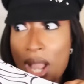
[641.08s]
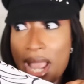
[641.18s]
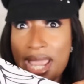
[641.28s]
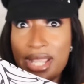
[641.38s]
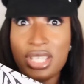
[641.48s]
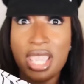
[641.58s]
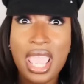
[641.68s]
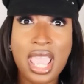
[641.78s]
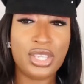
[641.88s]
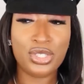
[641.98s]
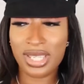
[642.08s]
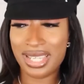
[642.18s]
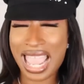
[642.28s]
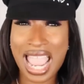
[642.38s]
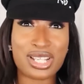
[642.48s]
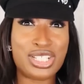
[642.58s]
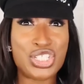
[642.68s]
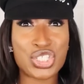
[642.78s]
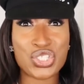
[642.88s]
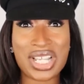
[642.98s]
white. You can actually
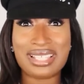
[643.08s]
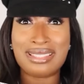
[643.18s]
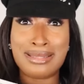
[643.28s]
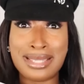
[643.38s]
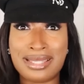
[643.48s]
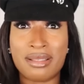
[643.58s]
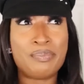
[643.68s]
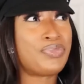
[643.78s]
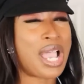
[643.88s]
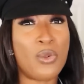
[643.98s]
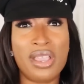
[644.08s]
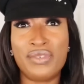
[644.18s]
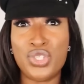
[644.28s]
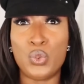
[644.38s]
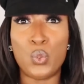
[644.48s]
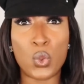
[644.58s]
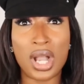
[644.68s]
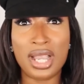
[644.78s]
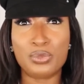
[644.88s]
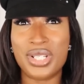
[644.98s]
dress this however you
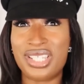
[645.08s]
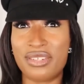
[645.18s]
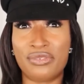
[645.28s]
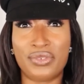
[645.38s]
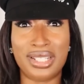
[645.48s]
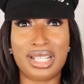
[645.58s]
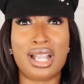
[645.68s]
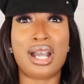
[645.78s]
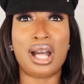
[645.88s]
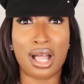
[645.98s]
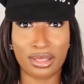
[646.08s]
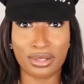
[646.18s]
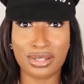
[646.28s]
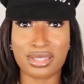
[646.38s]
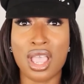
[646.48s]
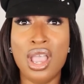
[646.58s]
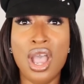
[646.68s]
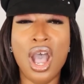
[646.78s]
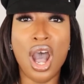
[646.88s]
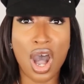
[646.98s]
want with different colors
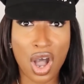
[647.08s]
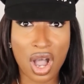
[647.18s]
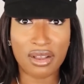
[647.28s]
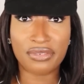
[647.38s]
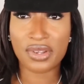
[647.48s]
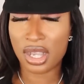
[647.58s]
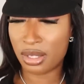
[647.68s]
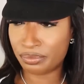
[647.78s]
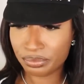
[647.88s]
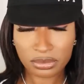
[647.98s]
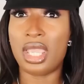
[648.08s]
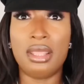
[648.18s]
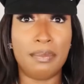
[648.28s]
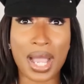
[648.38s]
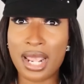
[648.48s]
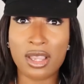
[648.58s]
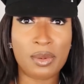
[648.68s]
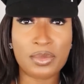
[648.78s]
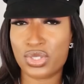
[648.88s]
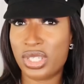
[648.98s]
of um, the
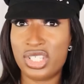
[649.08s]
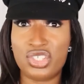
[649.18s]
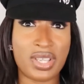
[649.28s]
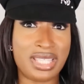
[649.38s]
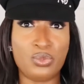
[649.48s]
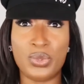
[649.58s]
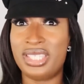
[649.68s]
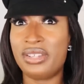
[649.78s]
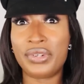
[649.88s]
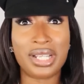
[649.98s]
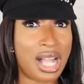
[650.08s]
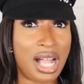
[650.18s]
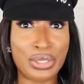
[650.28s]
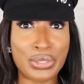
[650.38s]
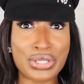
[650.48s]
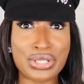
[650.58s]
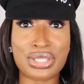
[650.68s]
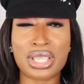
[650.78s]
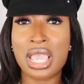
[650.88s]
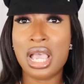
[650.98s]
bottoms. You can dress it with different
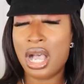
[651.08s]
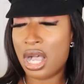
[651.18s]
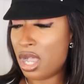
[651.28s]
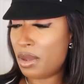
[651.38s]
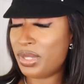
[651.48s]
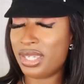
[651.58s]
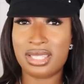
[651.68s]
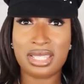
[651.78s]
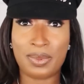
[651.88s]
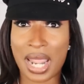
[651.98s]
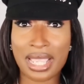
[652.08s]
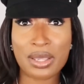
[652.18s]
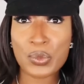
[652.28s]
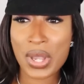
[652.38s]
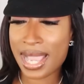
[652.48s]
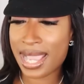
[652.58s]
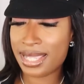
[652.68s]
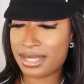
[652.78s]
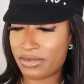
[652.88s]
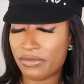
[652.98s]
colors um, because it's black and
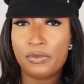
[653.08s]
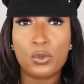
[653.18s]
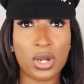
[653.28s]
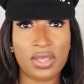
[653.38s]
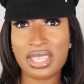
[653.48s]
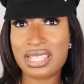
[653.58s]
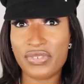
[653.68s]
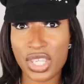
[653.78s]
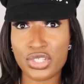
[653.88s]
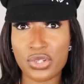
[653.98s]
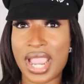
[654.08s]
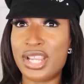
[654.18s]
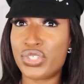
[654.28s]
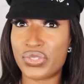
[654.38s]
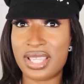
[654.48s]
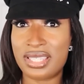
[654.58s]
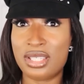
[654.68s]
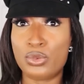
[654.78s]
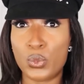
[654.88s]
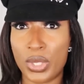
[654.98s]
white. For this video, I dressed
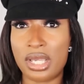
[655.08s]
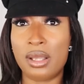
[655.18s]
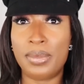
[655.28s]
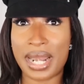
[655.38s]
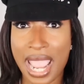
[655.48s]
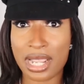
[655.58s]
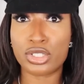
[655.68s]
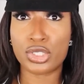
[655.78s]
it with a black